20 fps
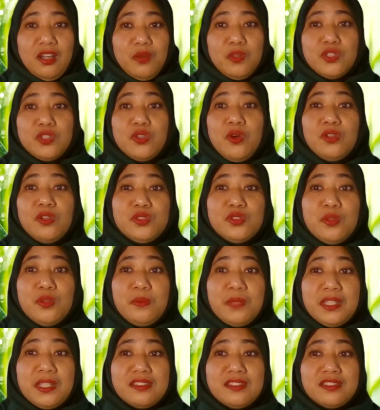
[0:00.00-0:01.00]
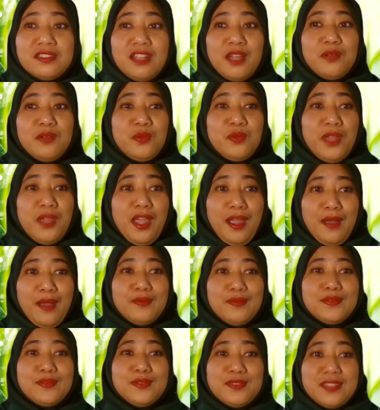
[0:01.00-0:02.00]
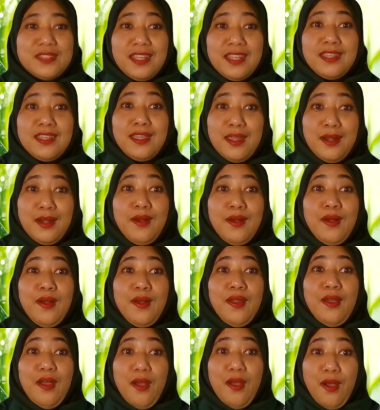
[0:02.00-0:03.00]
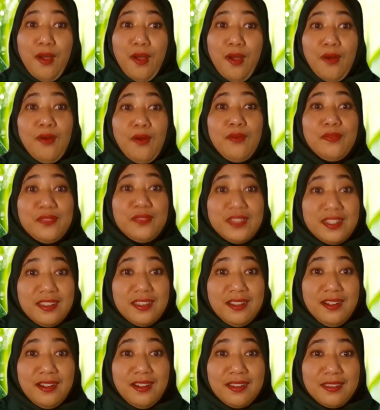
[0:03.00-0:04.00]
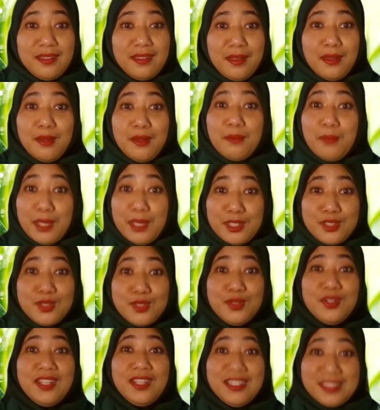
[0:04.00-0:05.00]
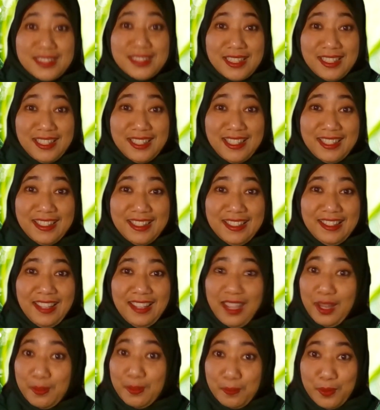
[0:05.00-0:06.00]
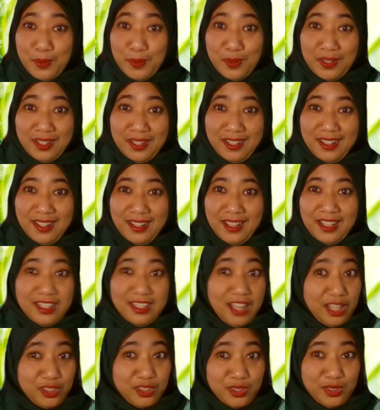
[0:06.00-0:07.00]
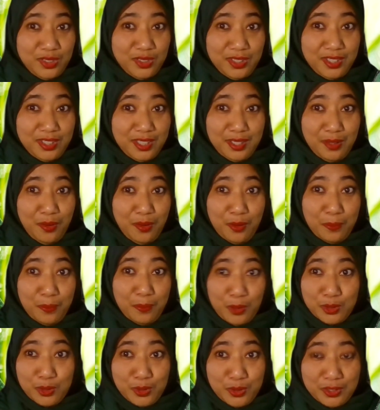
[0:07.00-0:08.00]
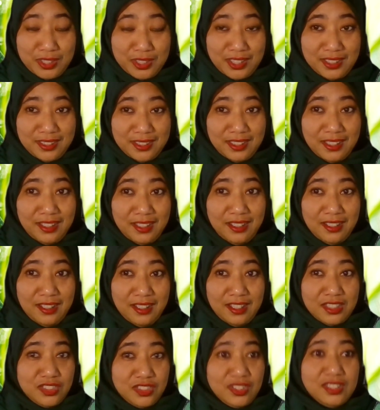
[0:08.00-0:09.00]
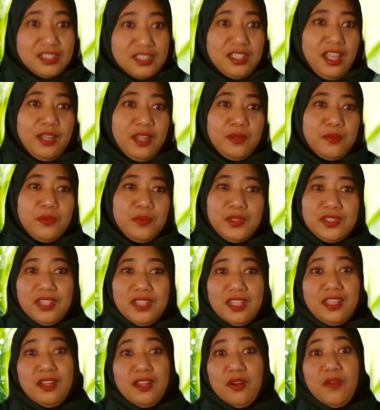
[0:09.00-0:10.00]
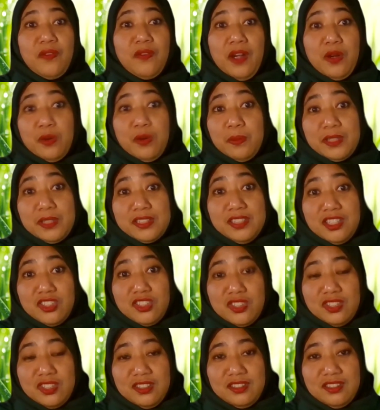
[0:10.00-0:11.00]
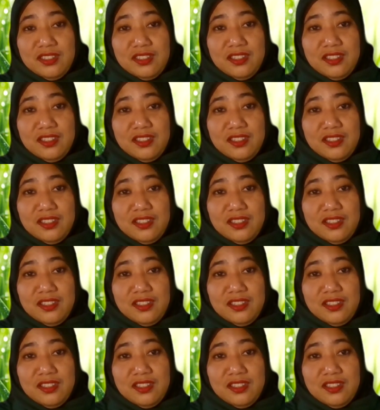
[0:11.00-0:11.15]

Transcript: which also means that we have to take care of the earth. Make sure it's clean and pure, not dirty or polluted, just like we take care of our masjid.